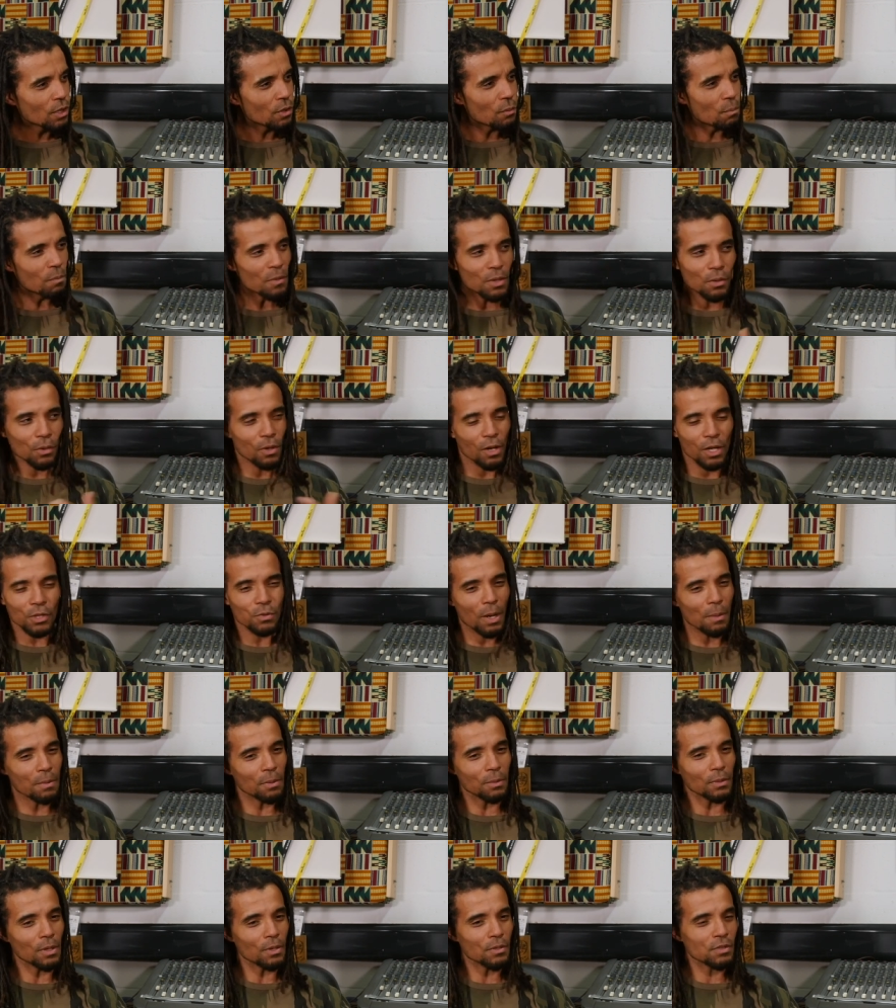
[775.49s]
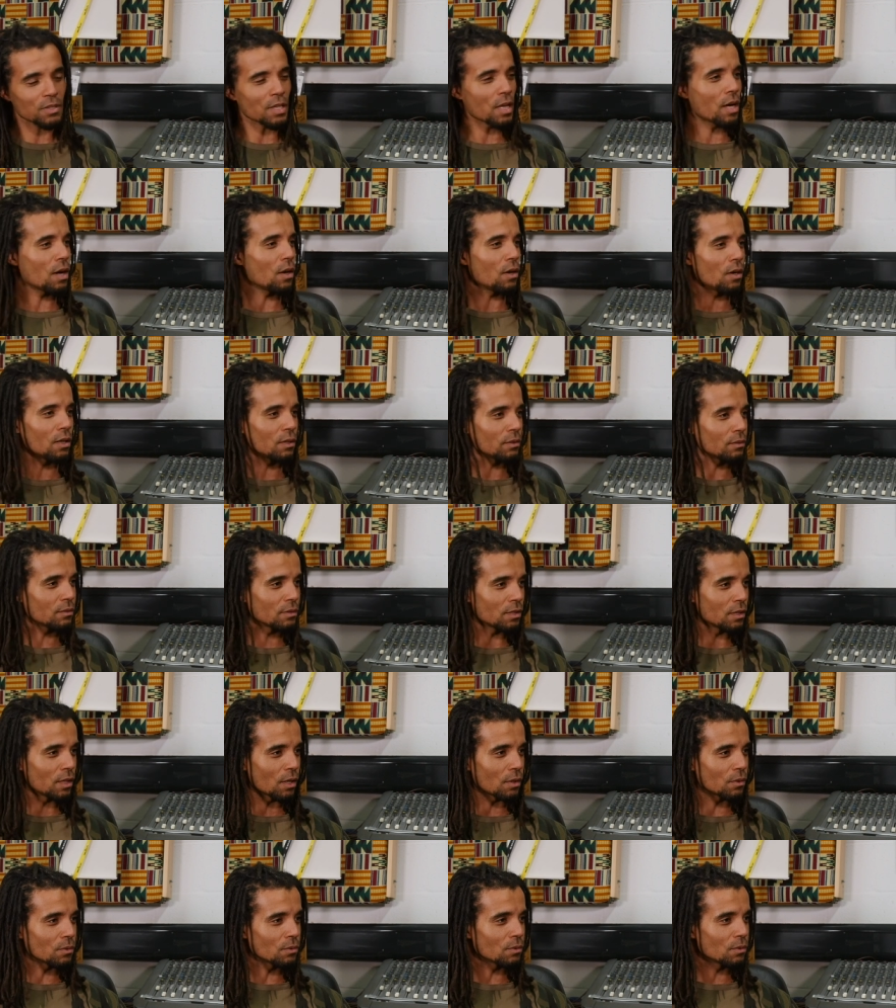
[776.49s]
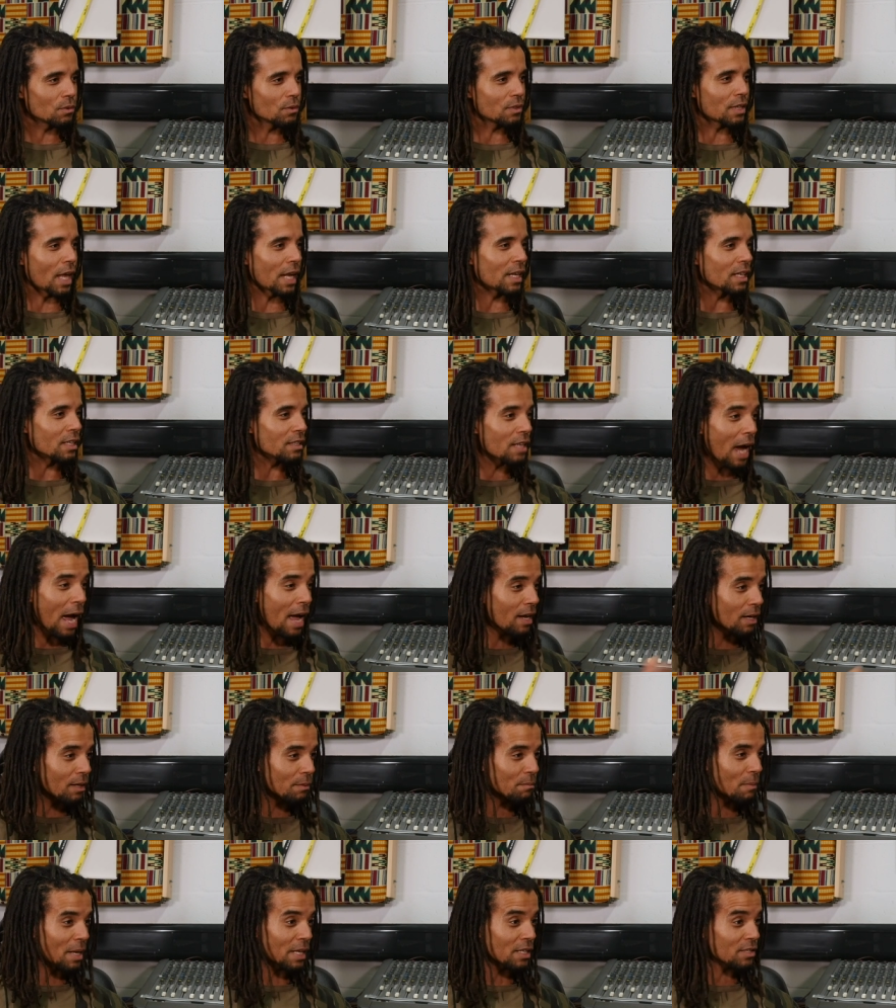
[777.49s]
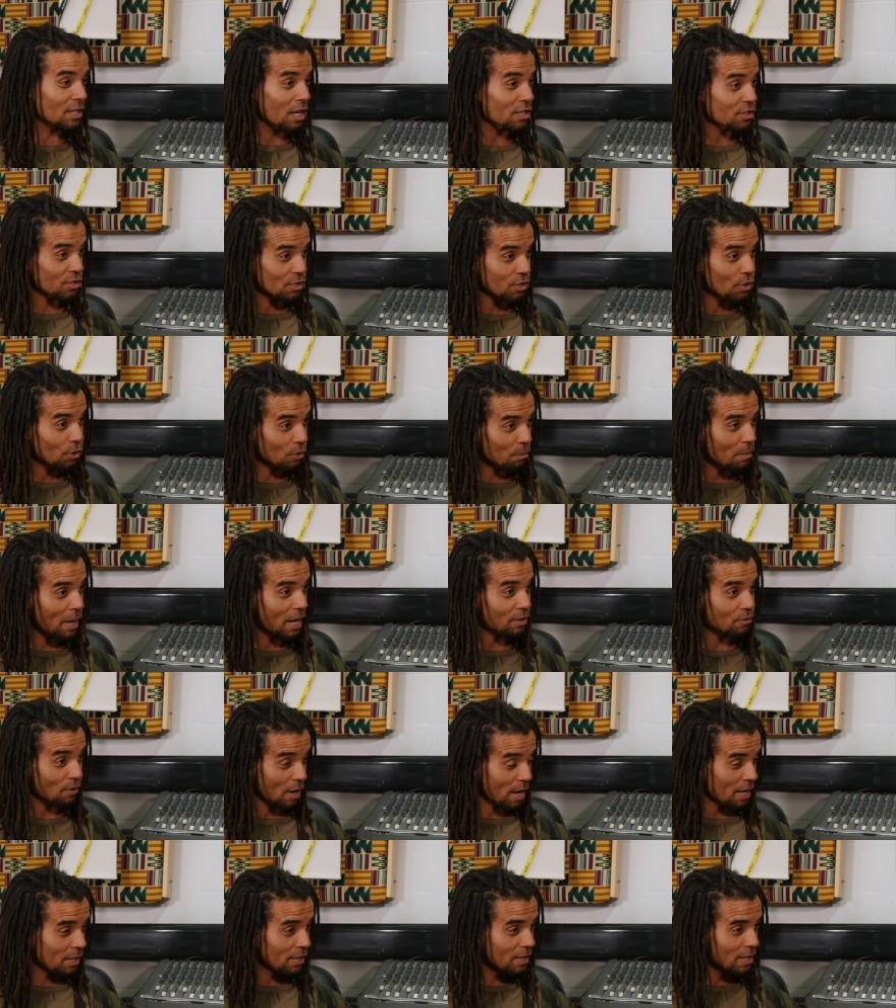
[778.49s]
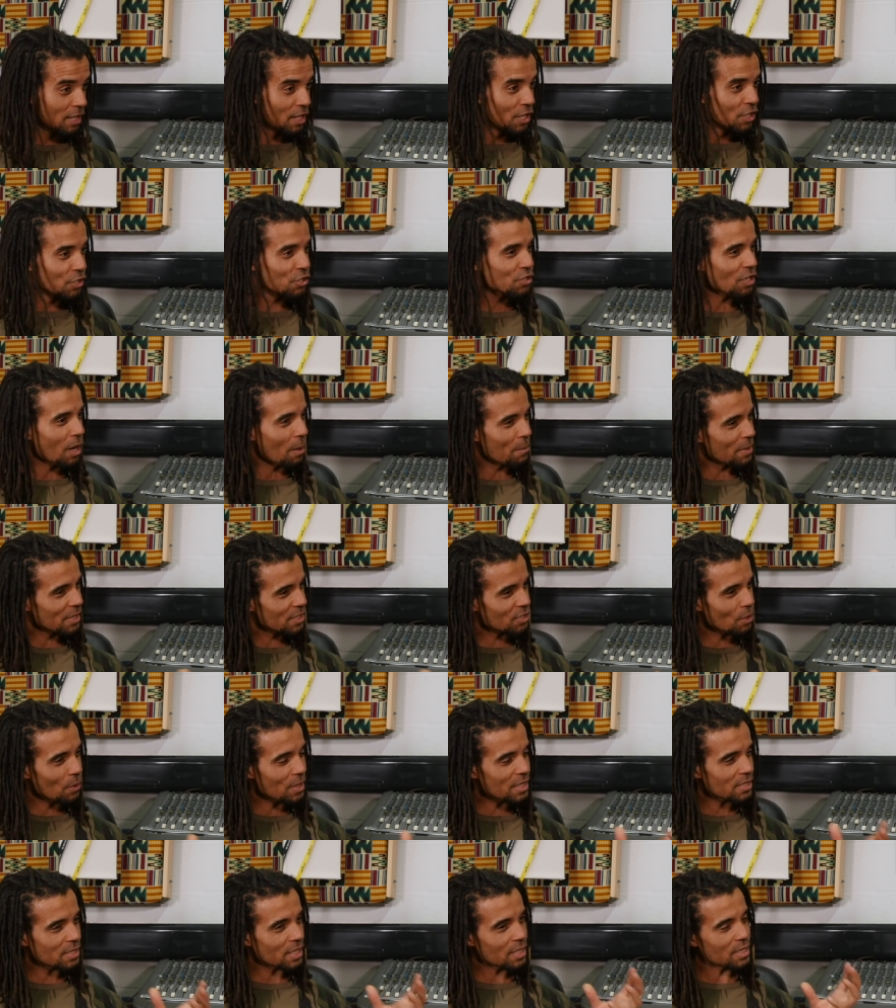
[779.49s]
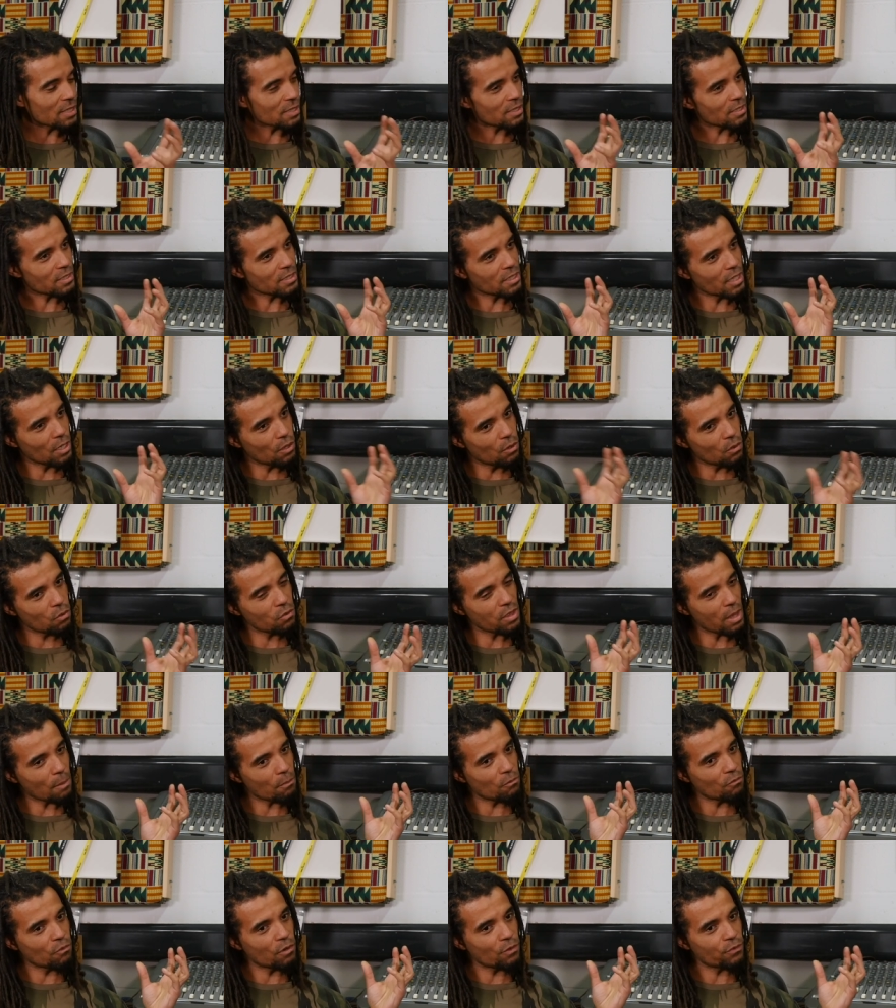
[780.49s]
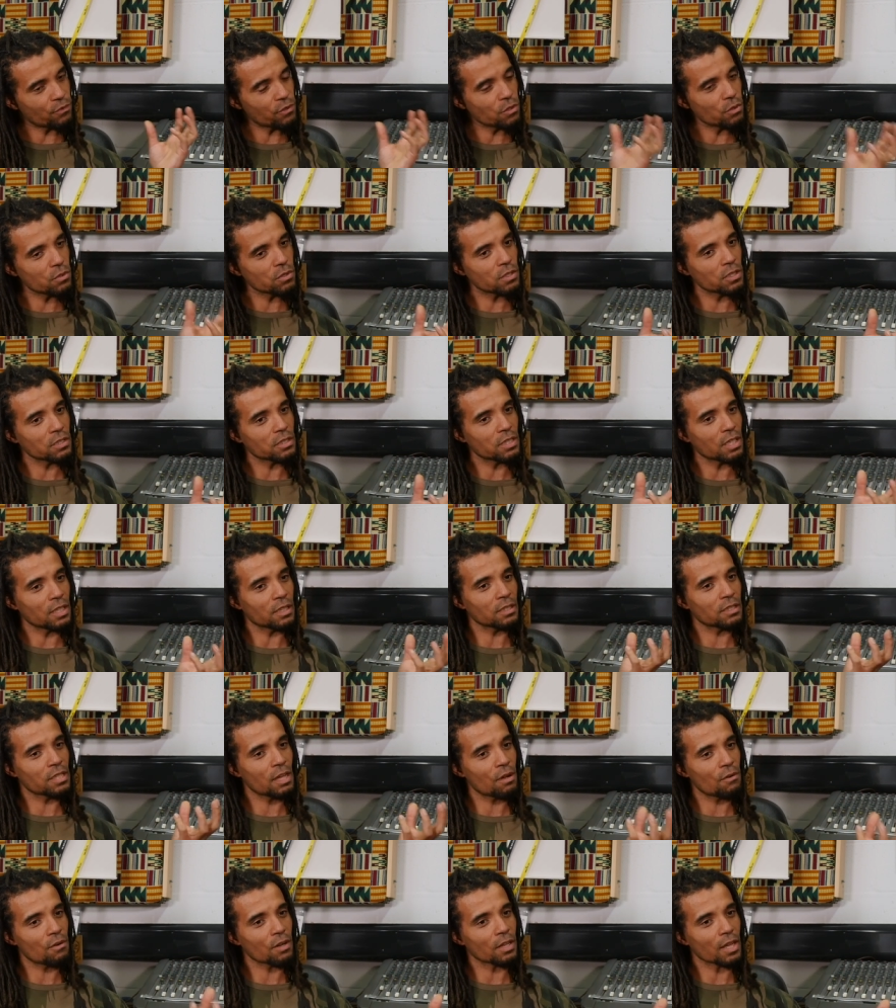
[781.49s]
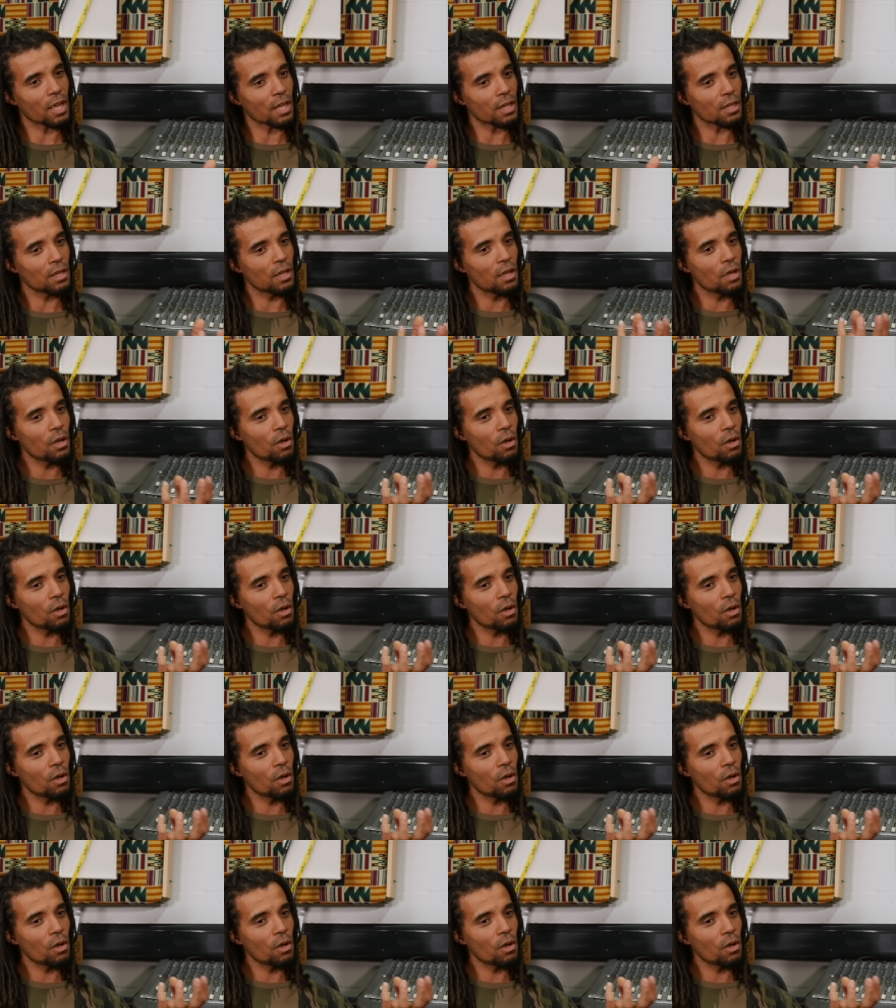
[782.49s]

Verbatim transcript: Middle class white people don't say, oh, you know, Danny Dyer makes us look bad, right? Do you see what I mean? So it's, it's still them refusing to interrogate